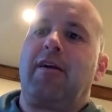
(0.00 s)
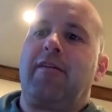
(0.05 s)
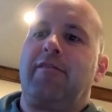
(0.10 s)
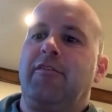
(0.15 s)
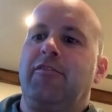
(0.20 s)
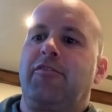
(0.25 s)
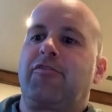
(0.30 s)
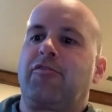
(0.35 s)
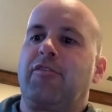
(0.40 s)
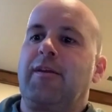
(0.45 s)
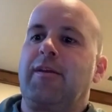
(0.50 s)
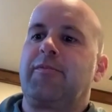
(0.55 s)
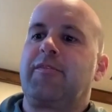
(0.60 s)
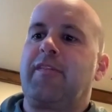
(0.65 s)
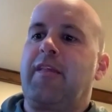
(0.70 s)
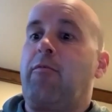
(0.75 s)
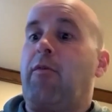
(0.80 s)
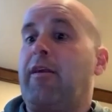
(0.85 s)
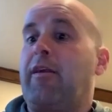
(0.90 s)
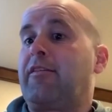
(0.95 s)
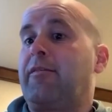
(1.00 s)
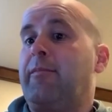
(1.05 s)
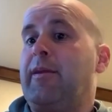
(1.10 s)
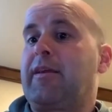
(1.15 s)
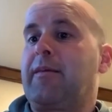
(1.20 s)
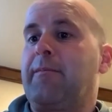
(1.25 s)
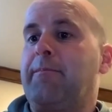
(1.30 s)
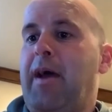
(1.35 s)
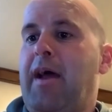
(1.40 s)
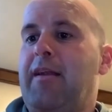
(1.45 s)
revenue streams, and they wanted to be
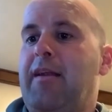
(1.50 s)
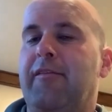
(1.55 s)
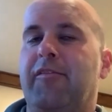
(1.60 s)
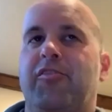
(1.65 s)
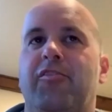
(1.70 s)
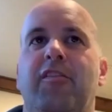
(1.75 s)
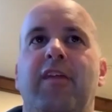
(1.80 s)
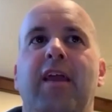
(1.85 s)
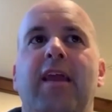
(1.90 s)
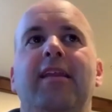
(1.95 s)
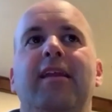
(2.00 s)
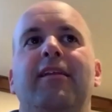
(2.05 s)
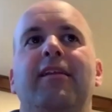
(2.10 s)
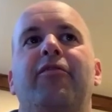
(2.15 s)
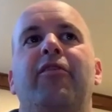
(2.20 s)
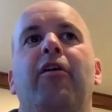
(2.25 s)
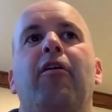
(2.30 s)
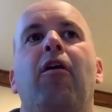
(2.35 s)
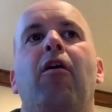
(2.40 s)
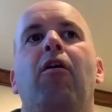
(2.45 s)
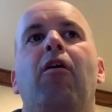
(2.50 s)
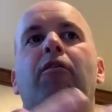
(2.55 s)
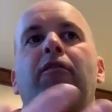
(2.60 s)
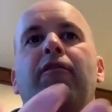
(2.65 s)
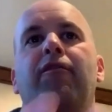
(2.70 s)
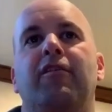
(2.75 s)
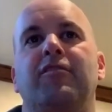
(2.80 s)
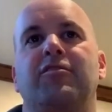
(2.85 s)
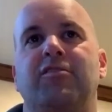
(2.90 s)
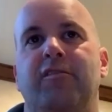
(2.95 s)
competitive. So they needed their
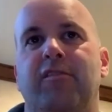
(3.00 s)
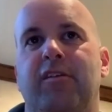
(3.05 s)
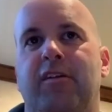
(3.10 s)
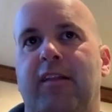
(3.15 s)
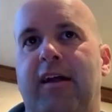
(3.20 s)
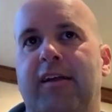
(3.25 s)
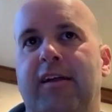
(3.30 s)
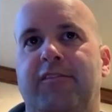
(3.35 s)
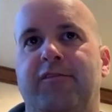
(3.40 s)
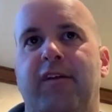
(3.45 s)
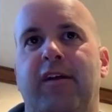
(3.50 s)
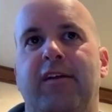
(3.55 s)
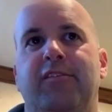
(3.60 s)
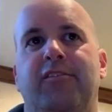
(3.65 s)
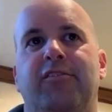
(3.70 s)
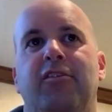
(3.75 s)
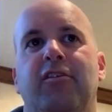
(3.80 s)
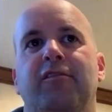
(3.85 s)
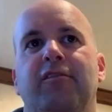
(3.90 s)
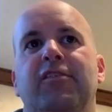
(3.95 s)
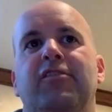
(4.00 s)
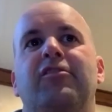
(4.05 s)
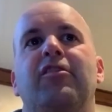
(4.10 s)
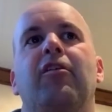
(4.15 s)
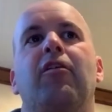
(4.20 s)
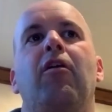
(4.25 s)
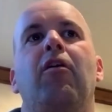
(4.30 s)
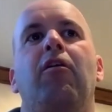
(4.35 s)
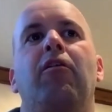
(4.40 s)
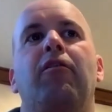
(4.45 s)
own version of a classified service,
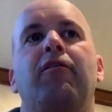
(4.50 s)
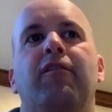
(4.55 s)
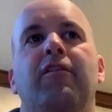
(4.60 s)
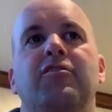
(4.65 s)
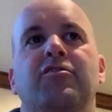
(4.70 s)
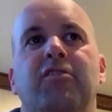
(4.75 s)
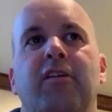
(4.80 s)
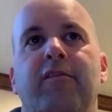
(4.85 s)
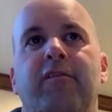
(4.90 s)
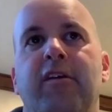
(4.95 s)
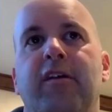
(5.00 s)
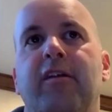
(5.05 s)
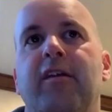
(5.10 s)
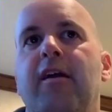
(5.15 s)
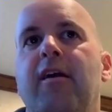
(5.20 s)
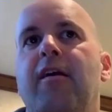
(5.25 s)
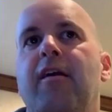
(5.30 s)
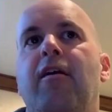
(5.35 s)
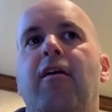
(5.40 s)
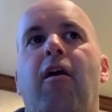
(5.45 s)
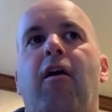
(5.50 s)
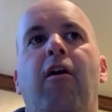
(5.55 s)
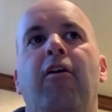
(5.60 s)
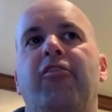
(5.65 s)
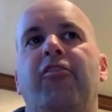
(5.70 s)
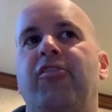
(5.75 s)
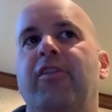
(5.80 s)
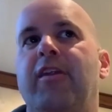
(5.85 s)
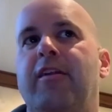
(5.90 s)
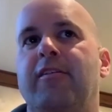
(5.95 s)
their own version of an
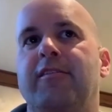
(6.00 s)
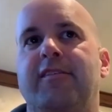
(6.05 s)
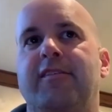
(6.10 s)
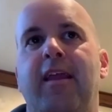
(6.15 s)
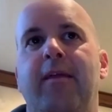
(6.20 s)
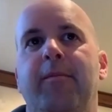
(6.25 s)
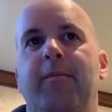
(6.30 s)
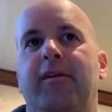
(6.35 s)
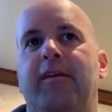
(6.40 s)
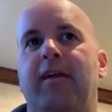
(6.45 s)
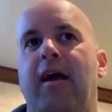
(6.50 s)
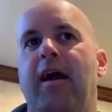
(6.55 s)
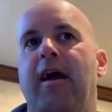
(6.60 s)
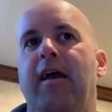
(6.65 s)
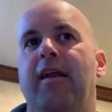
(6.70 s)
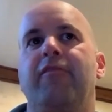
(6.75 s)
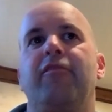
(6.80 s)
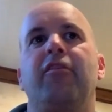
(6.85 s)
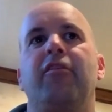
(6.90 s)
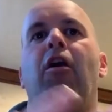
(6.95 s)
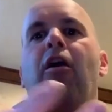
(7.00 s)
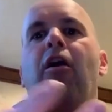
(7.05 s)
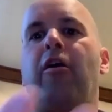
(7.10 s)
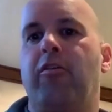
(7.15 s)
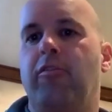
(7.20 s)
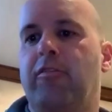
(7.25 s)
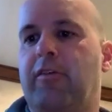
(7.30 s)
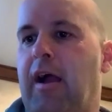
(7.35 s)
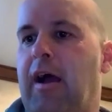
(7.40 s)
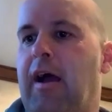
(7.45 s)
arts and entertainment guide, of an
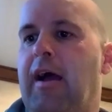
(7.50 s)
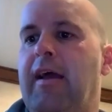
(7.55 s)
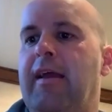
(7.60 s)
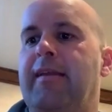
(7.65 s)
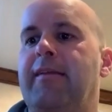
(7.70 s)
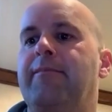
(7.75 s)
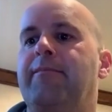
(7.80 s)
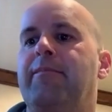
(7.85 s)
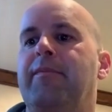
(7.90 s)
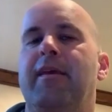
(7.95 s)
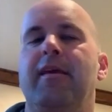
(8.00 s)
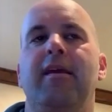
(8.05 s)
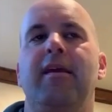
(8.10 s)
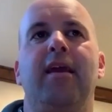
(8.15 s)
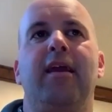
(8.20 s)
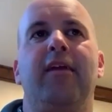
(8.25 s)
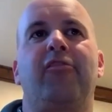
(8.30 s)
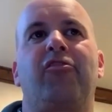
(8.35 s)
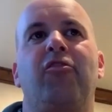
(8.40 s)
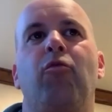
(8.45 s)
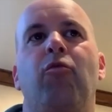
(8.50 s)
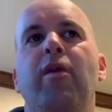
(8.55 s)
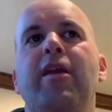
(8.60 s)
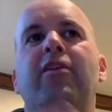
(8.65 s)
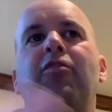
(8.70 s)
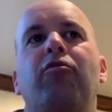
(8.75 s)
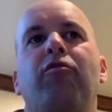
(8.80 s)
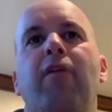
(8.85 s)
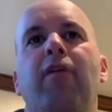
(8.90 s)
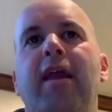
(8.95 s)
auto guide. And so we
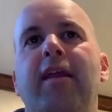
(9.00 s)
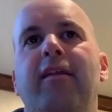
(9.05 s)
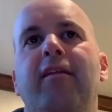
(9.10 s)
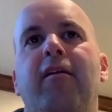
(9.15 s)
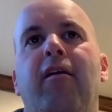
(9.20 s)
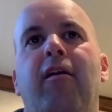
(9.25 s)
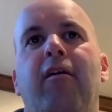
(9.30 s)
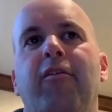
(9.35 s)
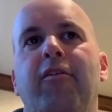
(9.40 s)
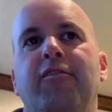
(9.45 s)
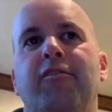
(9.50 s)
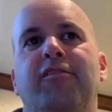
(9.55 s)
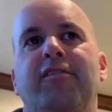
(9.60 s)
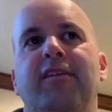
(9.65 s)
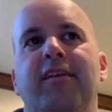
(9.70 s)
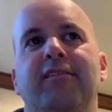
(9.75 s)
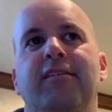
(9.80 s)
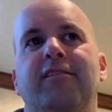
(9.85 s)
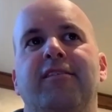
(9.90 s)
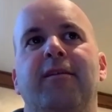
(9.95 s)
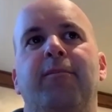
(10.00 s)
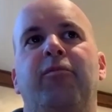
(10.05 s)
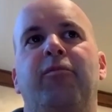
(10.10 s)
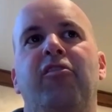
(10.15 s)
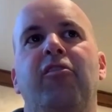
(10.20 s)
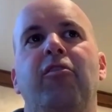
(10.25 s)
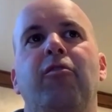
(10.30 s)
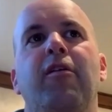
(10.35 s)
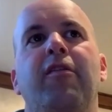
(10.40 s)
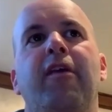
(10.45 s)
created all those things at
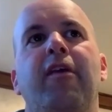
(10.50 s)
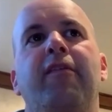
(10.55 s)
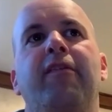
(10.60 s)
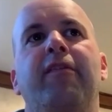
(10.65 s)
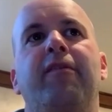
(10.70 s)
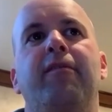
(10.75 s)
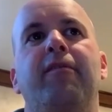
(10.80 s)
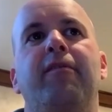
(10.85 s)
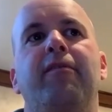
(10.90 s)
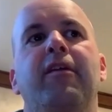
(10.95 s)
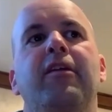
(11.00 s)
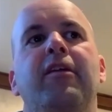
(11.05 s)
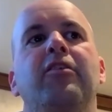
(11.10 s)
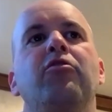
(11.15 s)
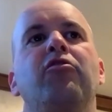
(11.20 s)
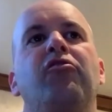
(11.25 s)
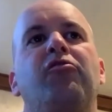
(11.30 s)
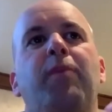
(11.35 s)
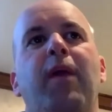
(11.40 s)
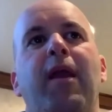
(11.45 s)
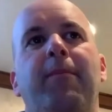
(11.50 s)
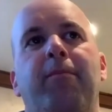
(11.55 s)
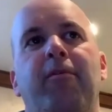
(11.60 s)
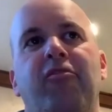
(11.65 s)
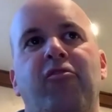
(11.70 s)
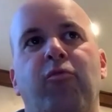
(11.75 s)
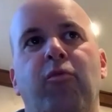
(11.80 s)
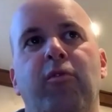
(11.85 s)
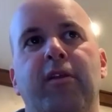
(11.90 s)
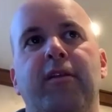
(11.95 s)
Zip2, and then the
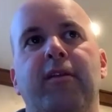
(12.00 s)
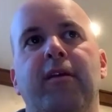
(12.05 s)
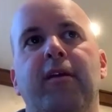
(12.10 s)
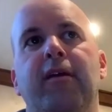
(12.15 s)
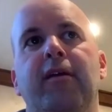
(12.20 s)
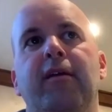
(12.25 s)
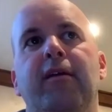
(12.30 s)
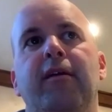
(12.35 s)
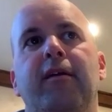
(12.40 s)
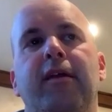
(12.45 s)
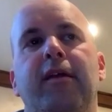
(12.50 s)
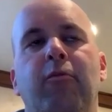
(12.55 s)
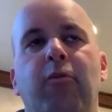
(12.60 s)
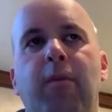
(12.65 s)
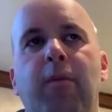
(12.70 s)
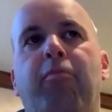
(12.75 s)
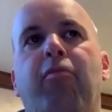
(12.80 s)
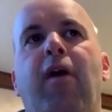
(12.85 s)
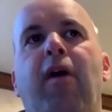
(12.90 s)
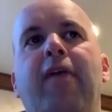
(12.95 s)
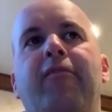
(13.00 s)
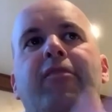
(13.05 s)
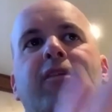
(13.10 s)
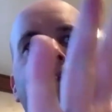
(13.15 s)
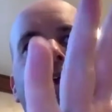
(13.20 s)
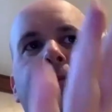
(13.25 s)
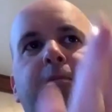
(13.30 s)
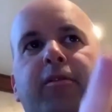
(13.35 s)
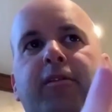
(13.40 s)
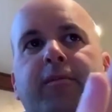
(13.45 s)
newspapers and we private
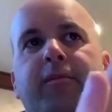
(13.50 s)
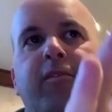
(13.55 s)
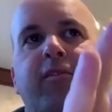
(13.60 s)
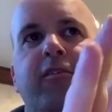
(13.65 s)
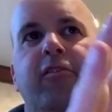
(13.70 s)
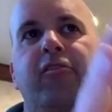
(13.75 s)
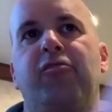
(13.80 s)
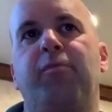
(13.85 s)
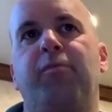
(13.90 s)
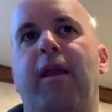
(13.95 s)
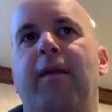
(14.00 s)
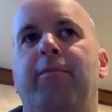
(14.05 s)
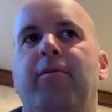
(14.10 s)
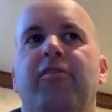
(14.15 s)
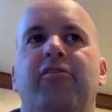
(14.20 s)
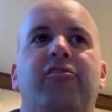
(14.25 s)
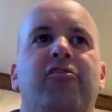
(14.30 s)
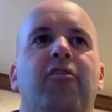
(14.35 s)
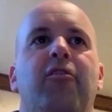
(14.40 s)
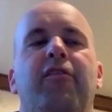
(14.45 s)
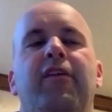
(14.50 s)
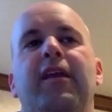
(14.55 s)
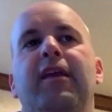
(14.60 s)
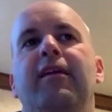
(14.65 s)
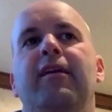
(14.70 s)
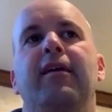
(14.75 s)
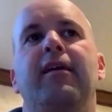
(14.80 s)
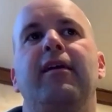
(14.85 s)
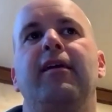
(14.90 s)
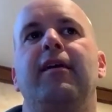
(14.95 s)
labeled them to newspapers. So
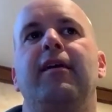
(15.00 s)
the,